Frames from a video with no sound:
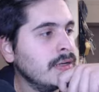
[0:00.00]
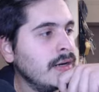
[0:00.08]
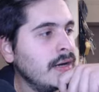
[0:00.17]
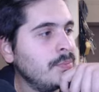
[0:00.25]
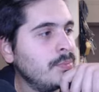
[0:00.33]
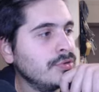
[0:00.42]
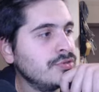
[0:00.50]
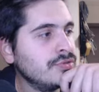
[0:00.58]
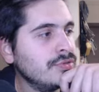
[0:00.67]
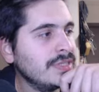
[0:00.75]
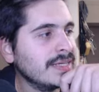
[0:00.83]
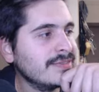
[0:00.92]
Hi, Paul
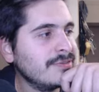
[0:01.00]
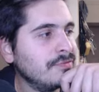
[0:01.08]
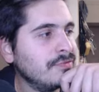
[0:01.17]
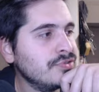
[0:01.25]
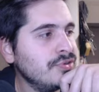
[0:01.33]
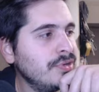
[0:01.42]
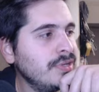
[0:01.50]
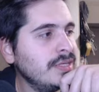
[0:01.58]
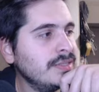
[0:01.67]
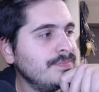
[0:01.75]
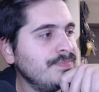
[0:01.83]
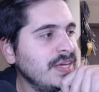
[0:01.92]
Jule. Thanks a lot for
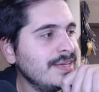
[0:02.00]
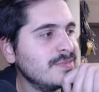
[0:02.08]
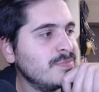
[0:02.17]
joining. Dennis,